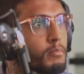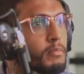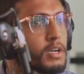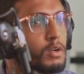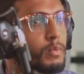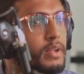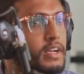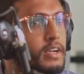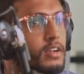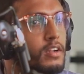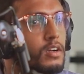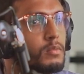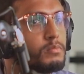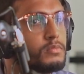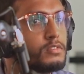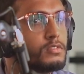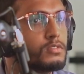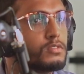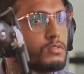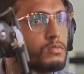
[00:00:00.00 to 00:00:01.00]
But when it
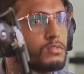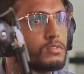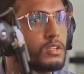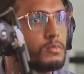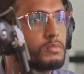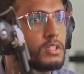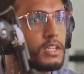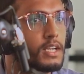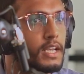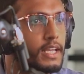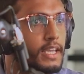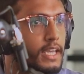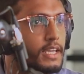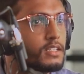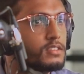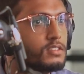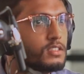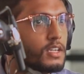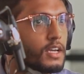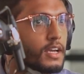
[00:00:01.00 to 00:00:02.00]
comes to something like A
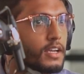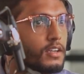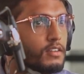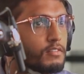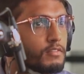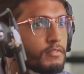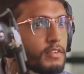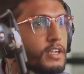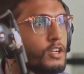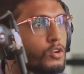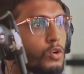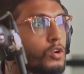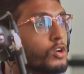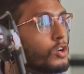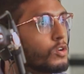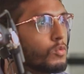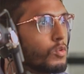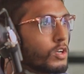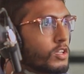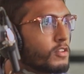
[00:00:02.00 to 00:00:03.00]
G I, we don't
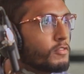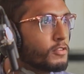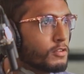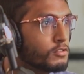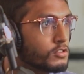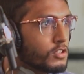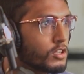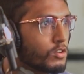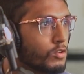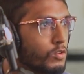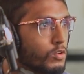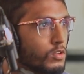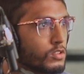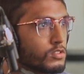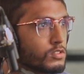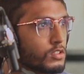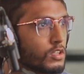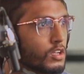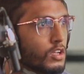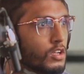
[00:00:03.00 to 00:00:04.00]
know what the future
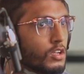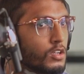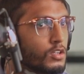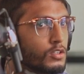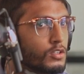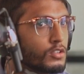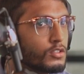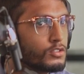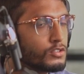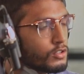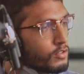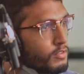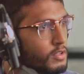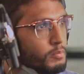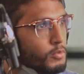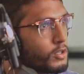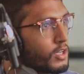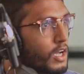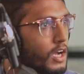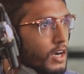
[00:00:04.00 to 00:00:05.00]
holds. Right. Should we
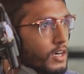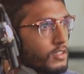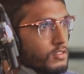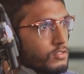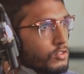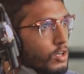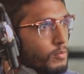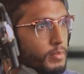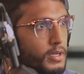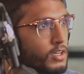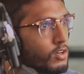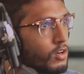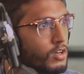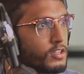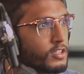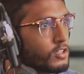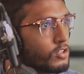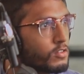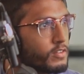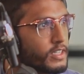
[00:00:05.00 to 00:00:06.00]
put a hard stop and
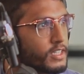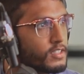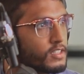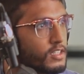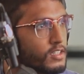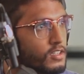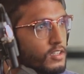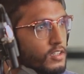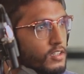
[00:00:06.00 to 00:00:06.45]
not innovate then?